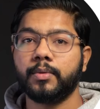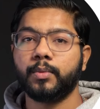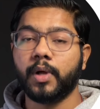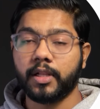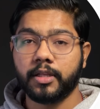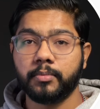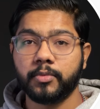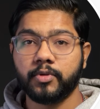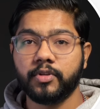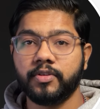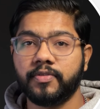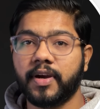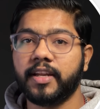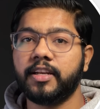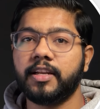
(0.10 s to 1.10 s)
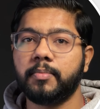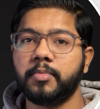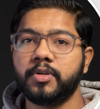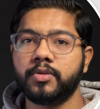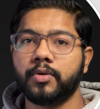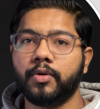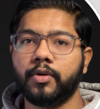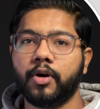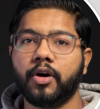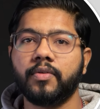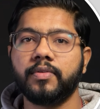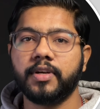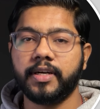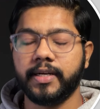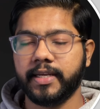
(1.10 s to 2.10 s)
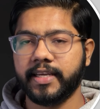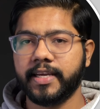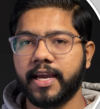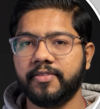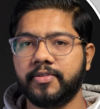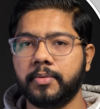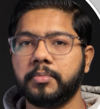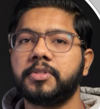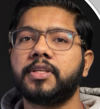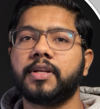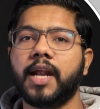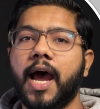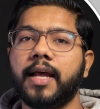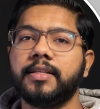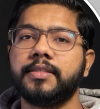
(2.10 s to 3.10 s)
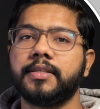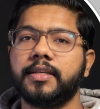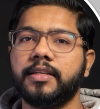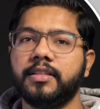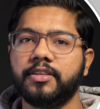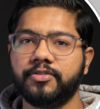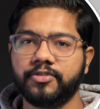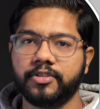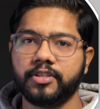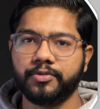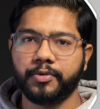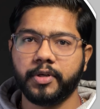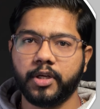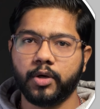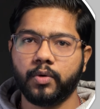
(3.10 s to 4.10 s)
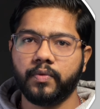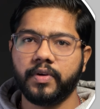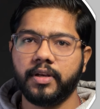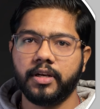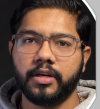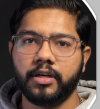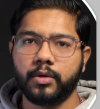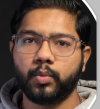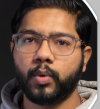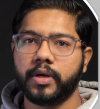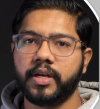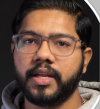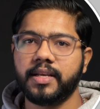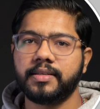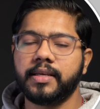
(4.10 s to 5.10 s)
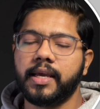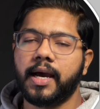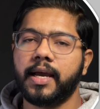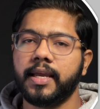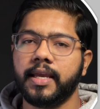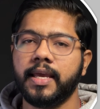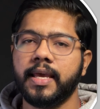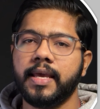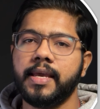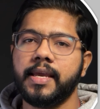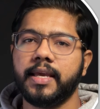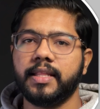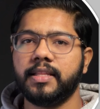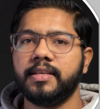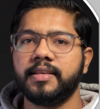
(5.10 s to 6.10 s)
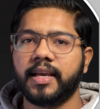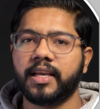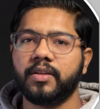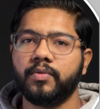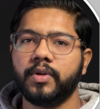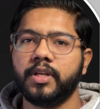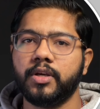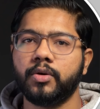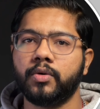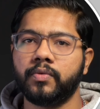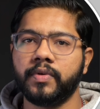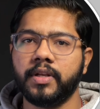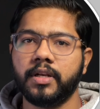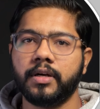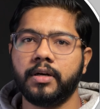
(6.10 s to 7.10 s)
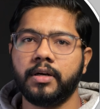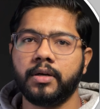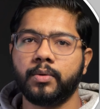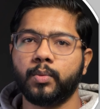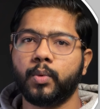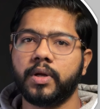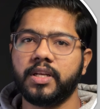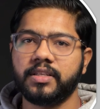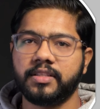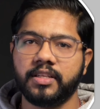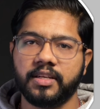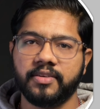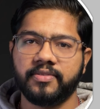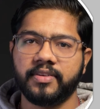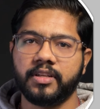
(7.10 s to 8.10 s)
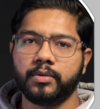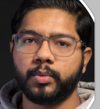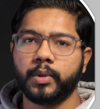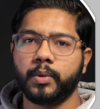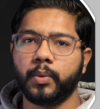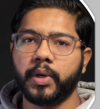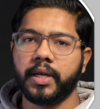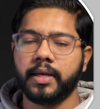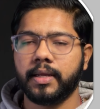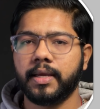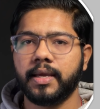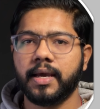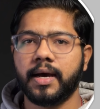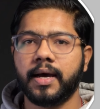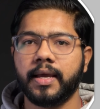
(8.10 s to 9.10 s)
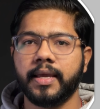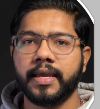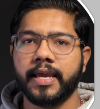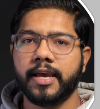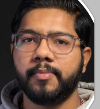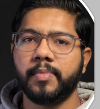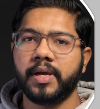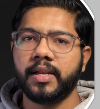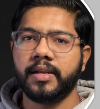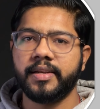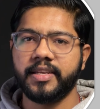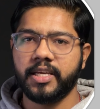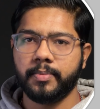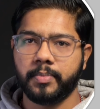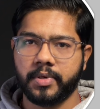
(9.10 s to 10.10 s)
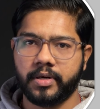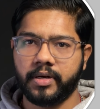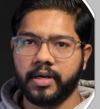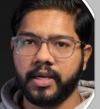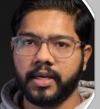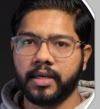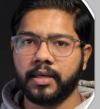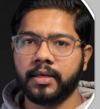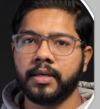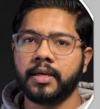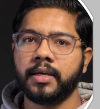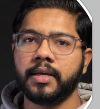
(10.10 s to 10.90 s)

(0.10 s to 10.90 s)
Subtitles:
Welcome to the final episode of Learning AI from Scratch. In the first video, we learned what is AI. In the second video, we learned what is the difference between AI, ML, deep learning,